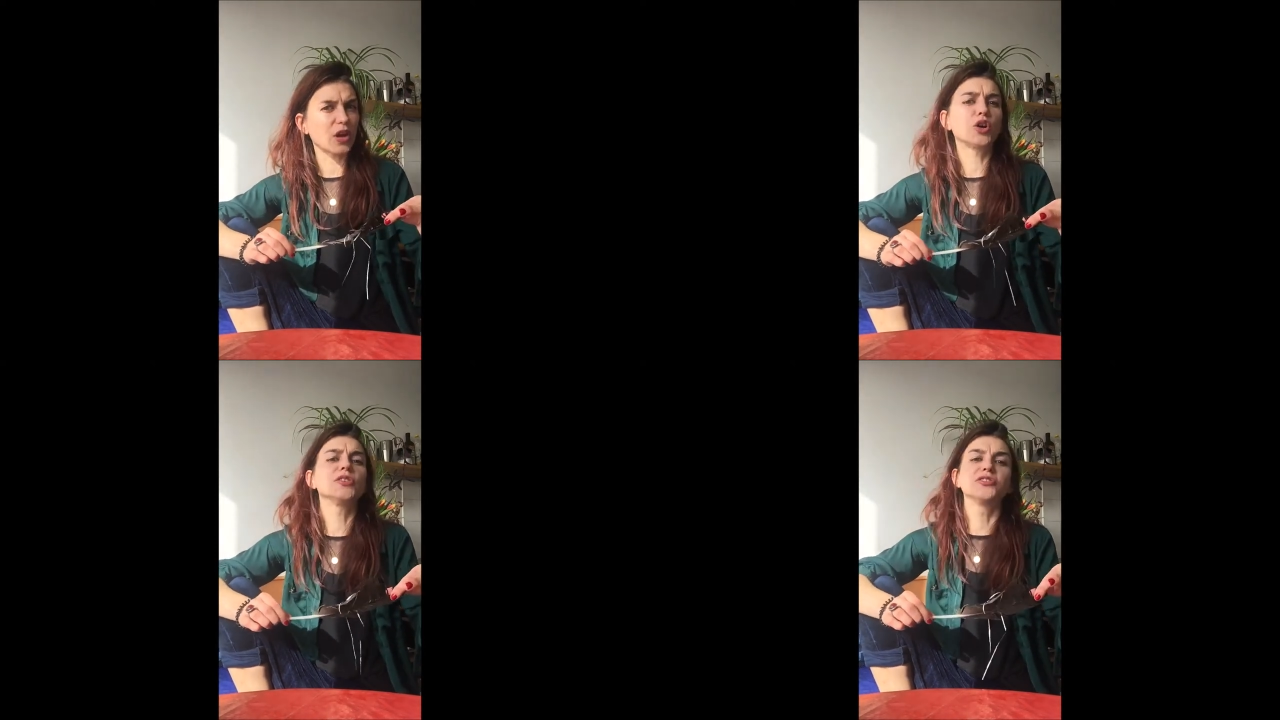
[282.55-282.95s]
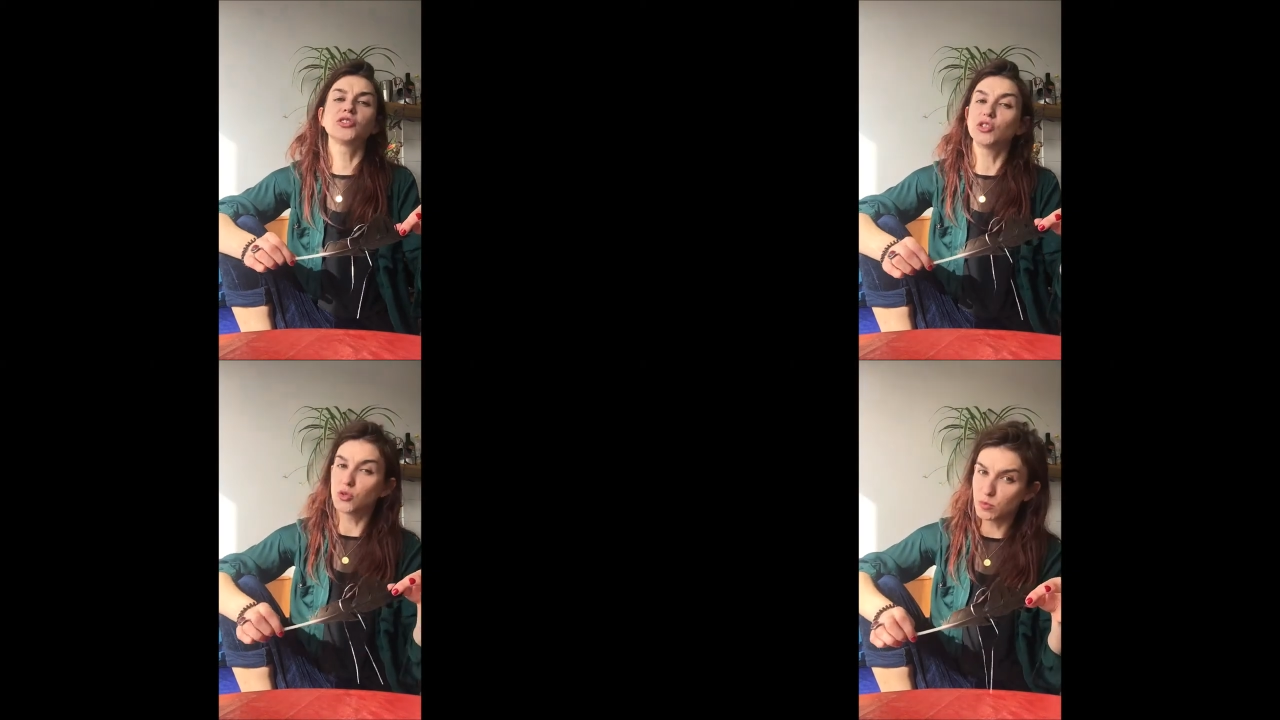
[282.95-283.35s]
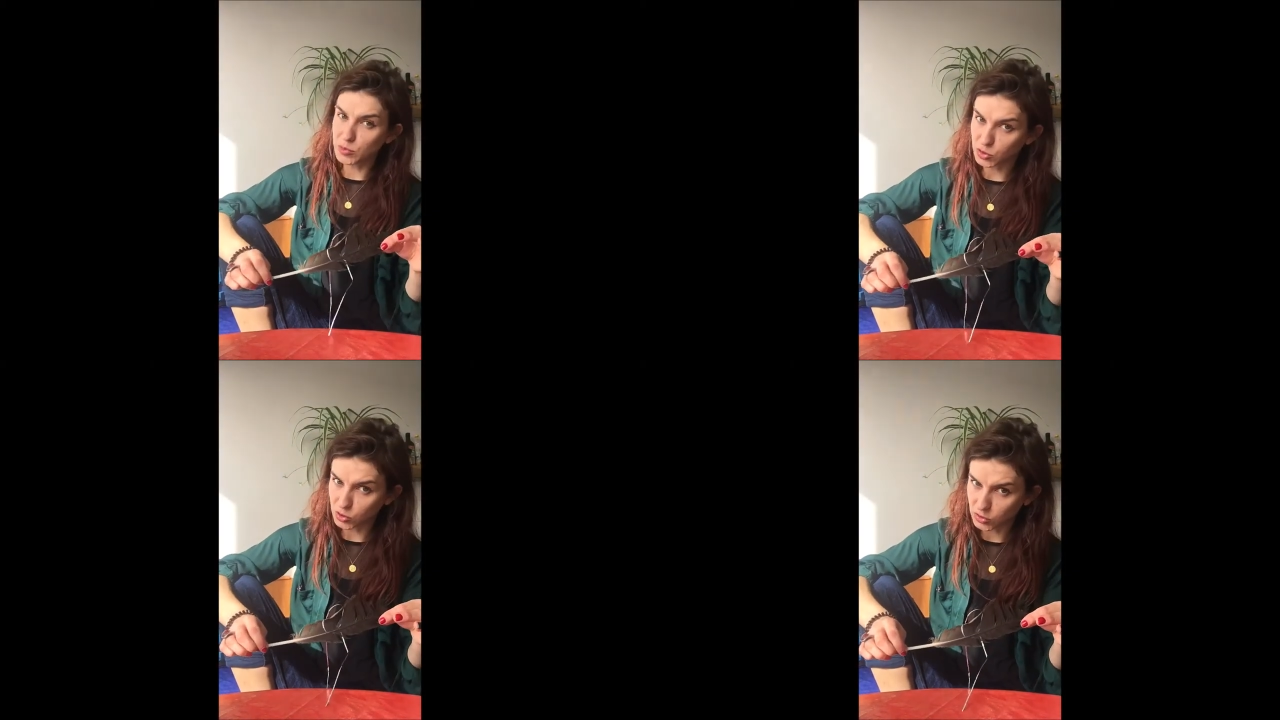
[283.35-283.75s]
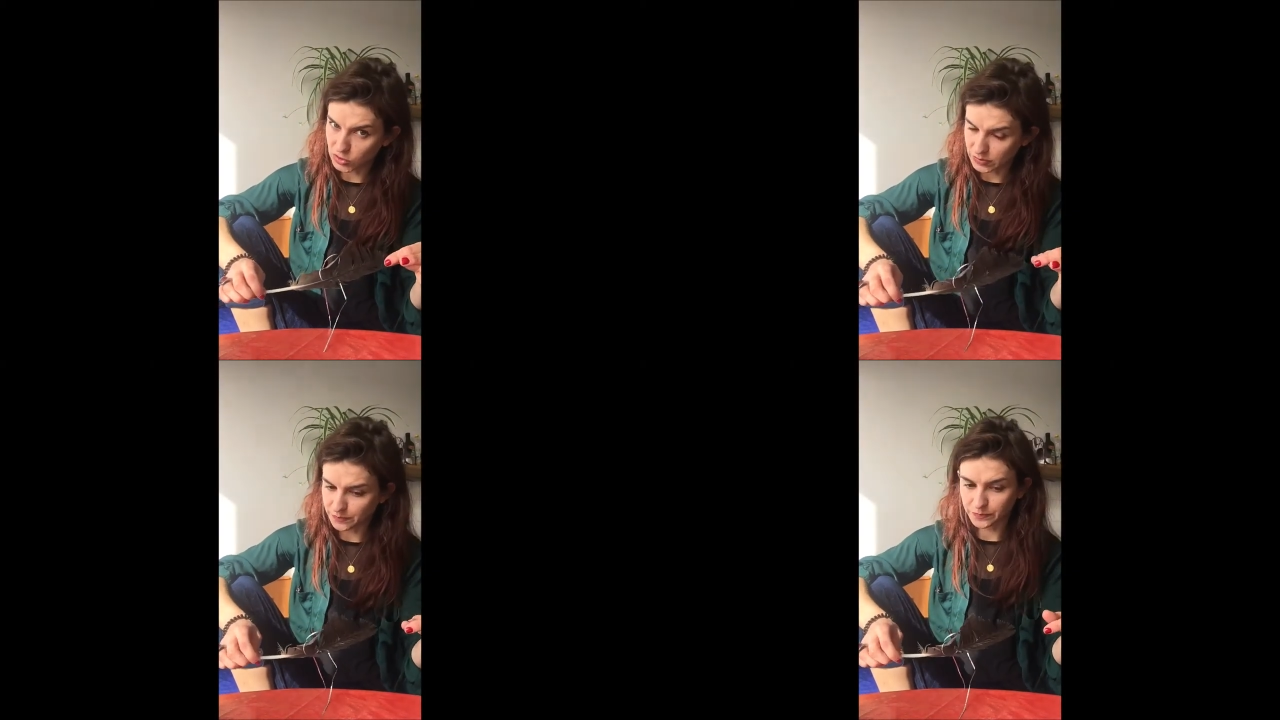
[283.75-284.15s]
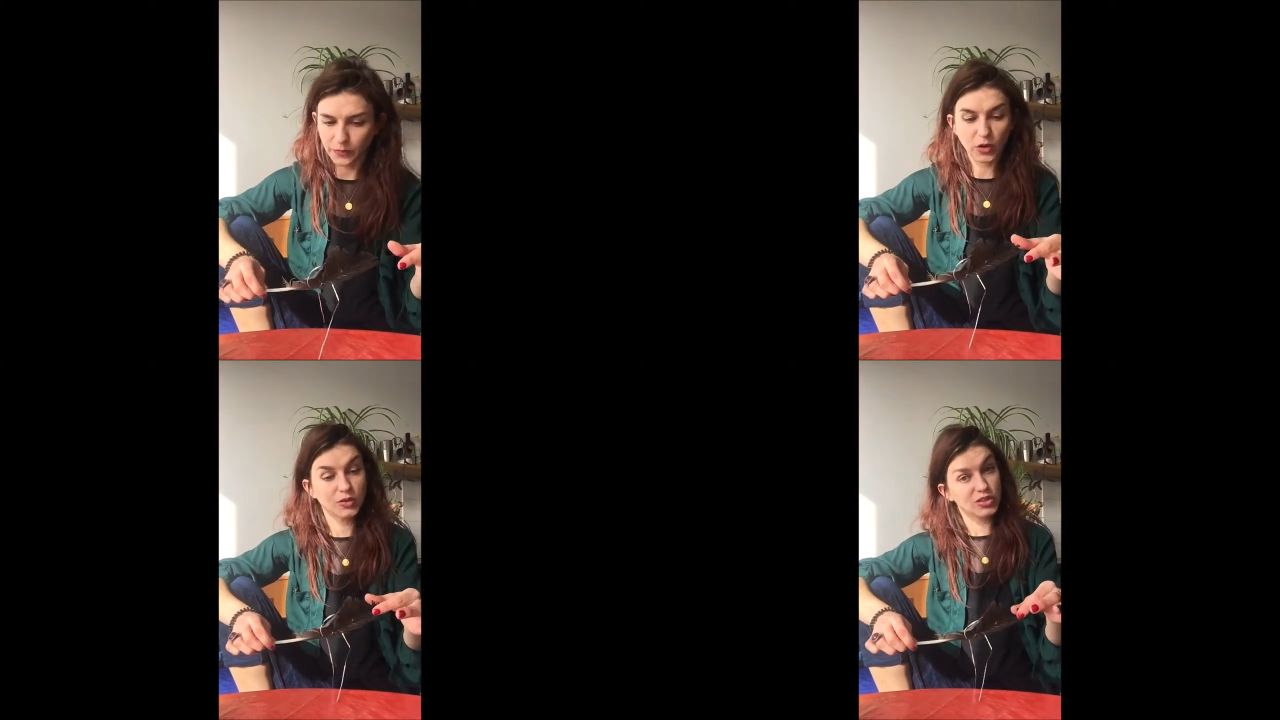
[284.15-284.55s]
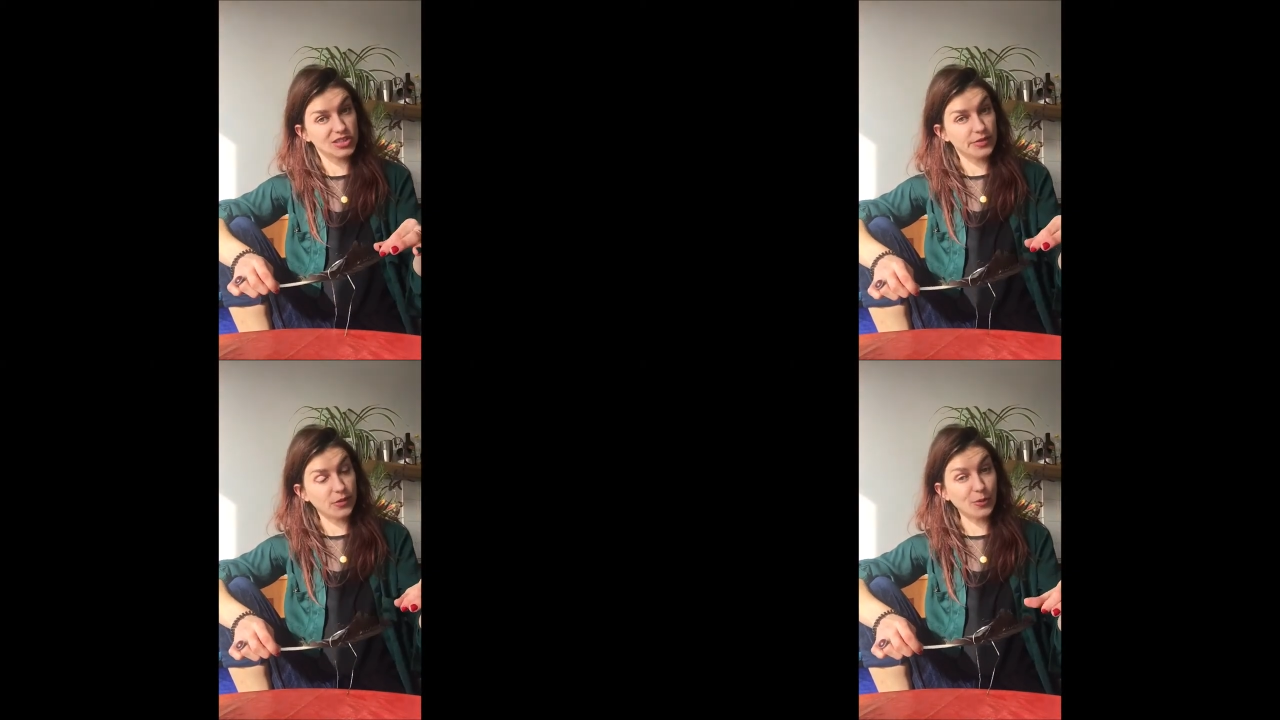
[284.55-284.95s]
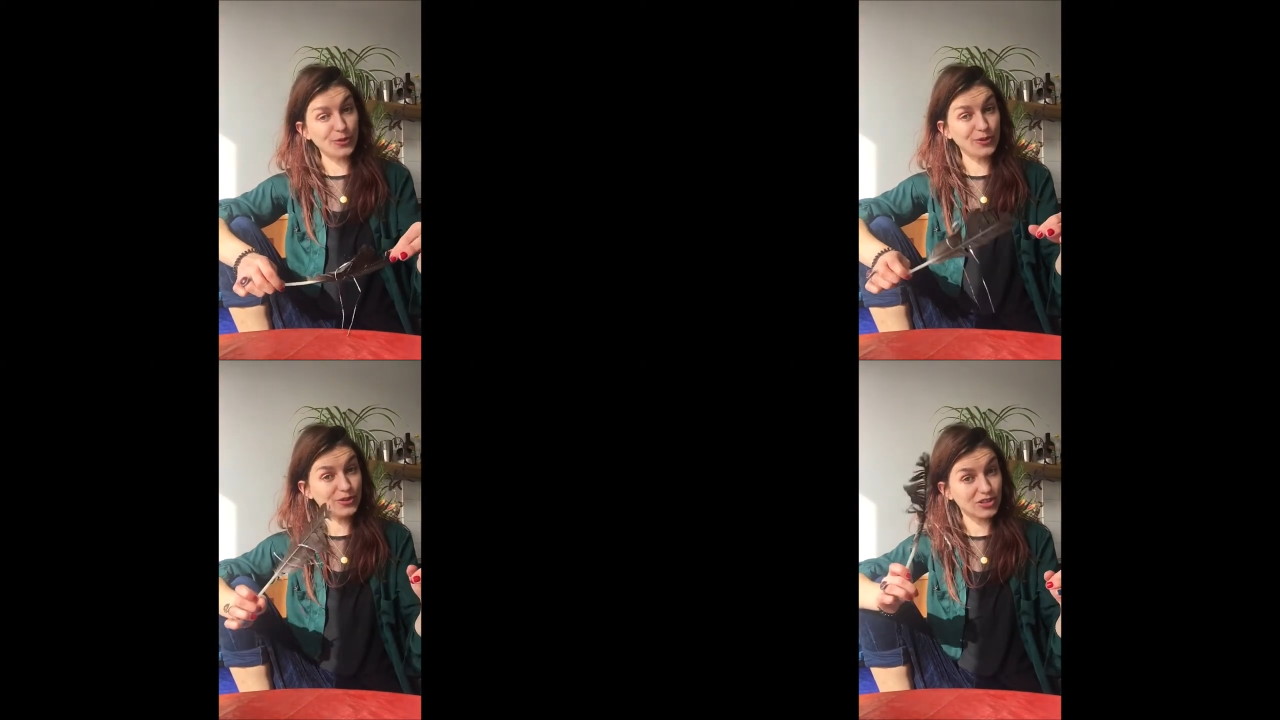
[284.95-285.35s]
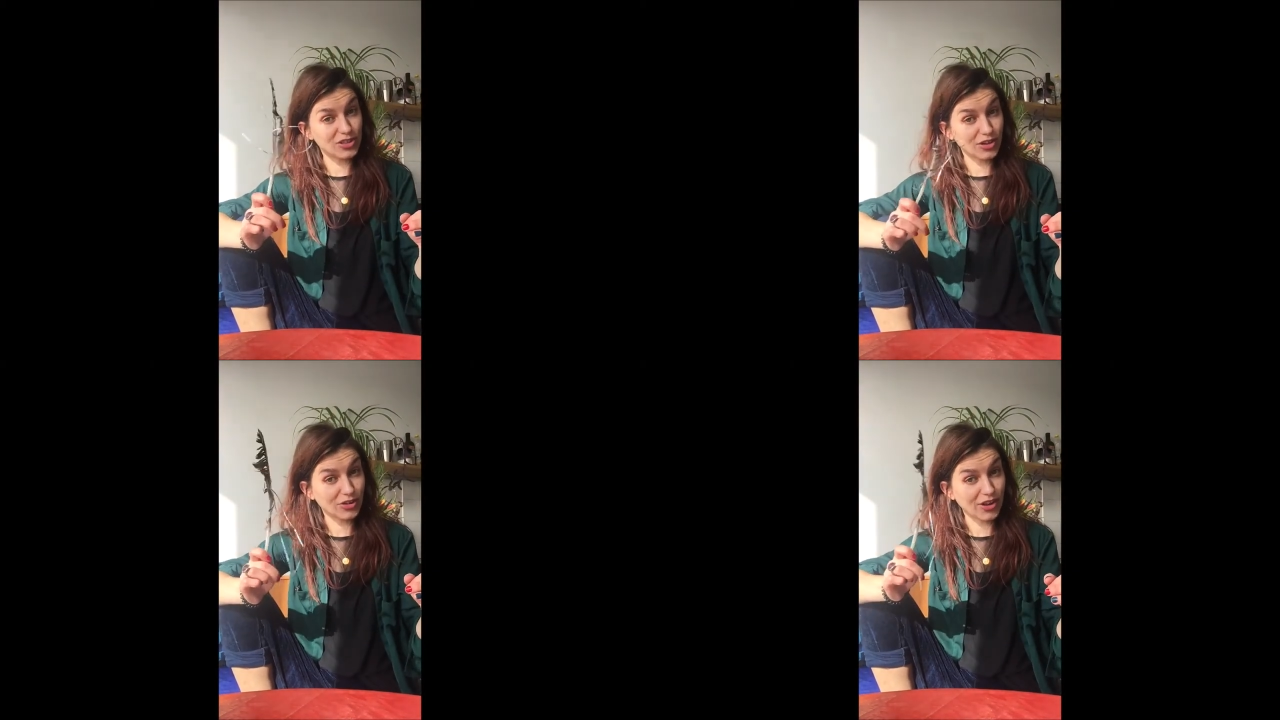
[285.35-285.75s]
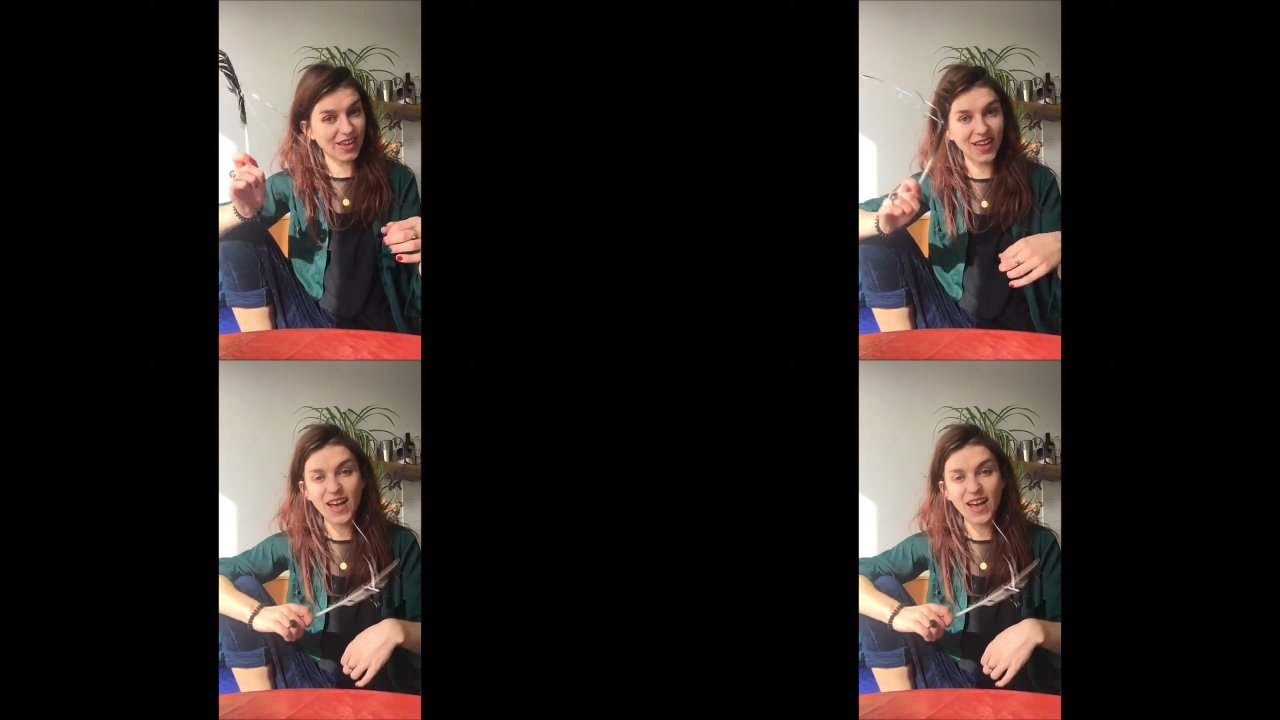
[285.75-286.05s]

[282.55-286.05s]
consumables or sniffables, should I say?